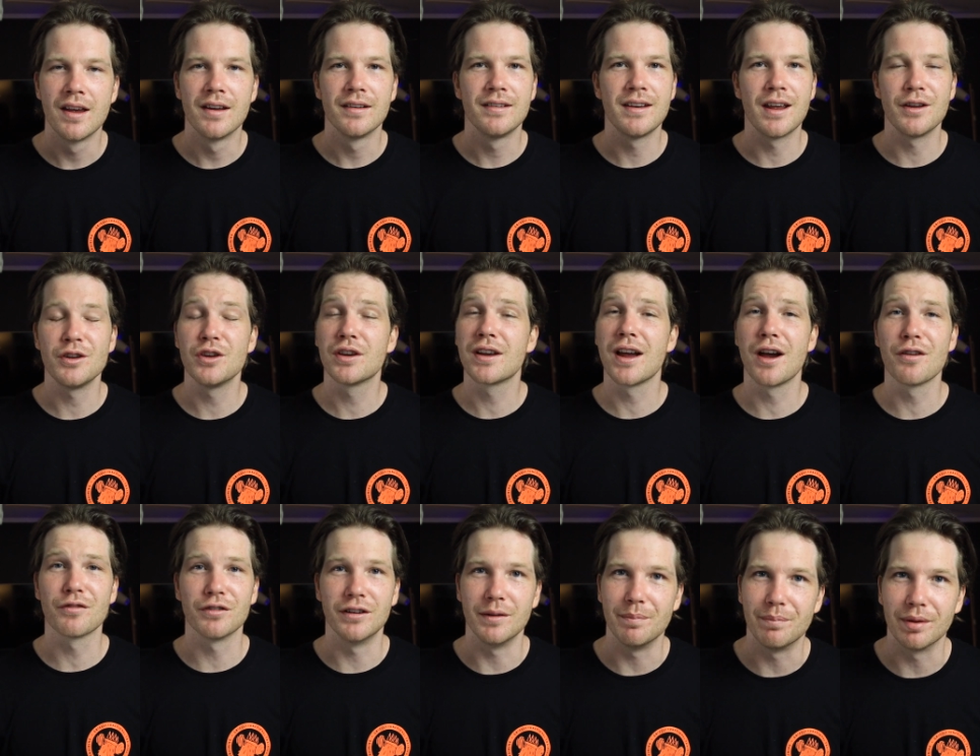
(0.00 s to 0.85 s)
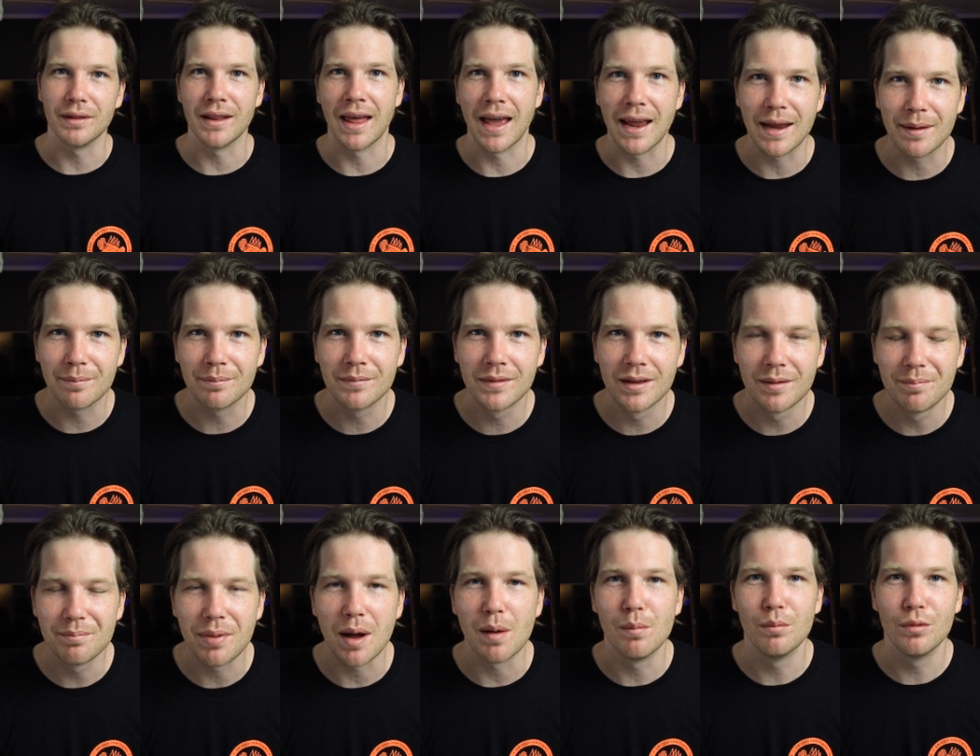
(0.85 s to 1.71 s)
Now, you can't really blame
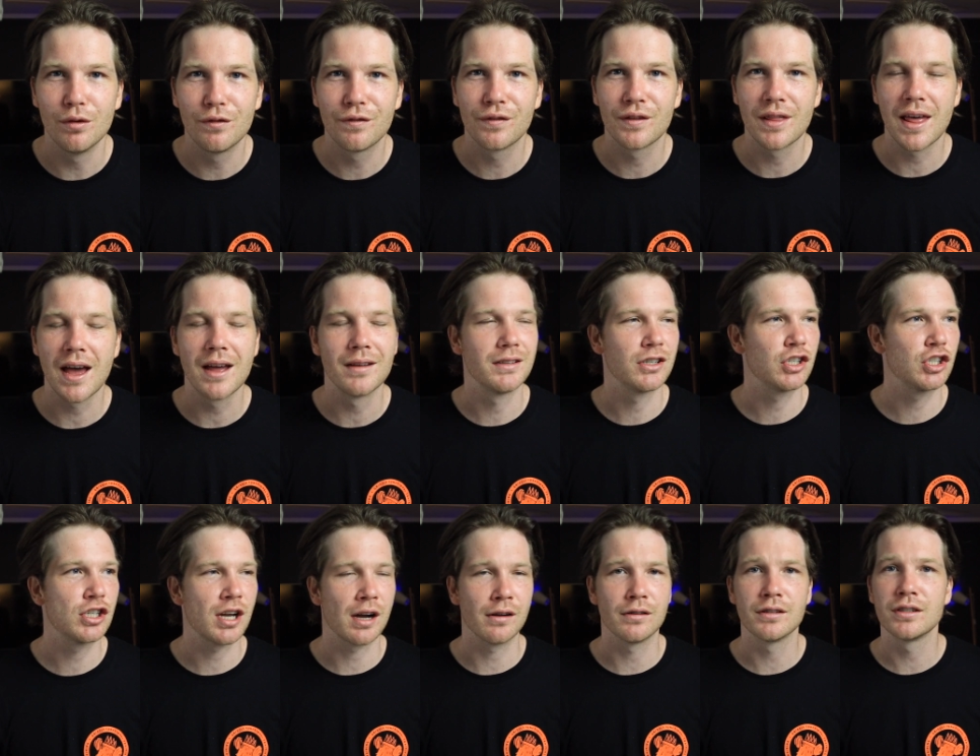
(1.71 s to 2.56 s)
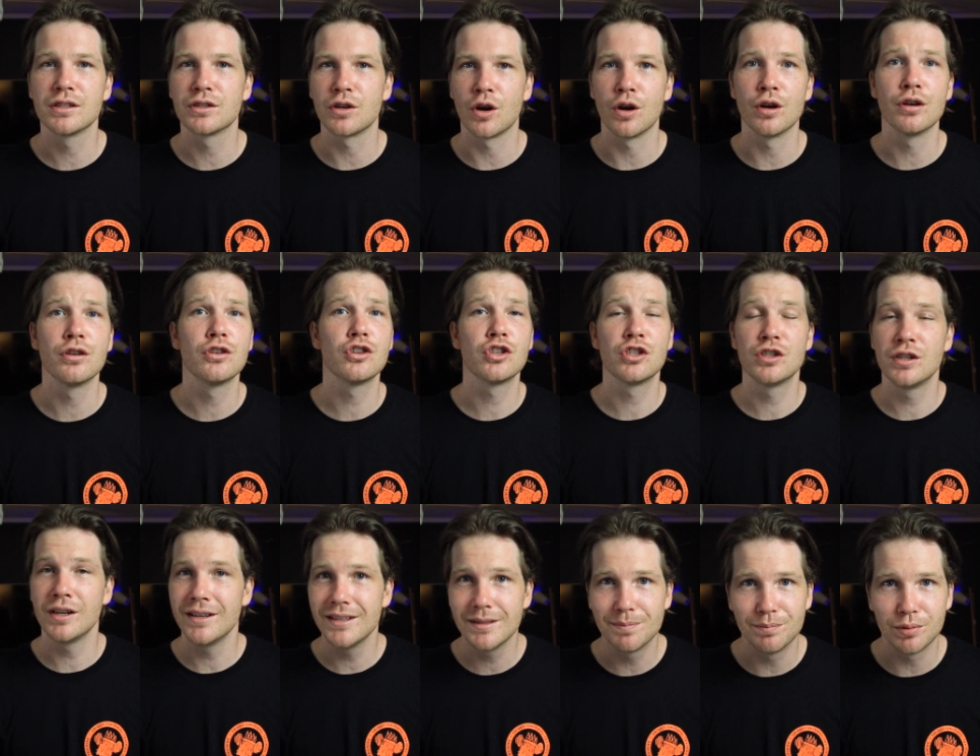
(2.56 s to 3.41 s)
Bumble for that. Sharon Stone,
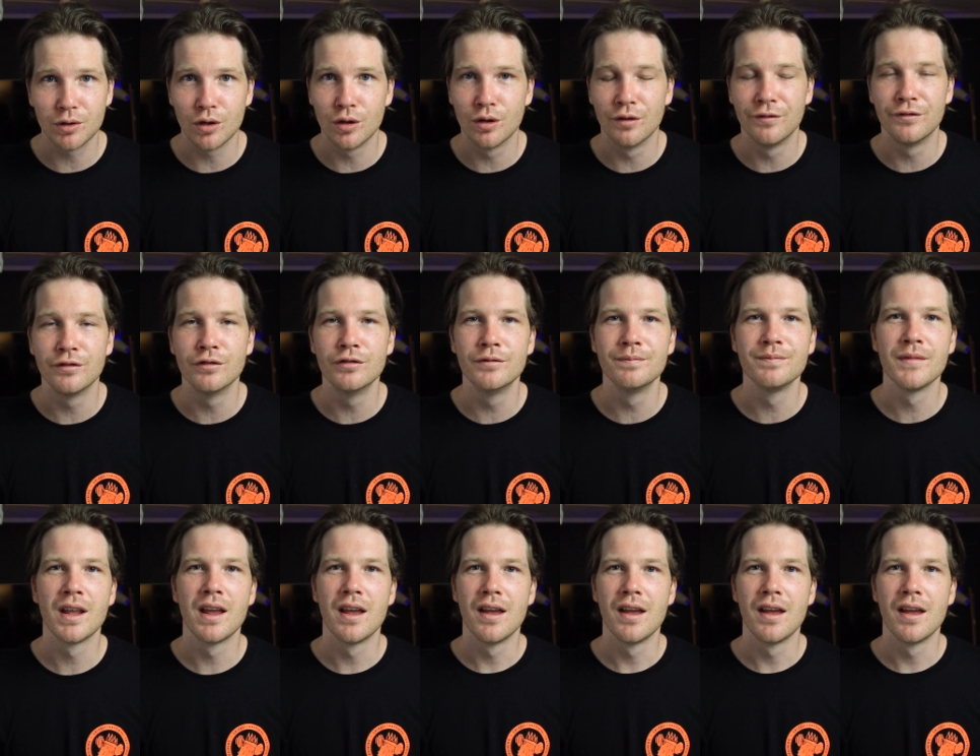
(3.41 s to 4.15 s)
she's beautiful.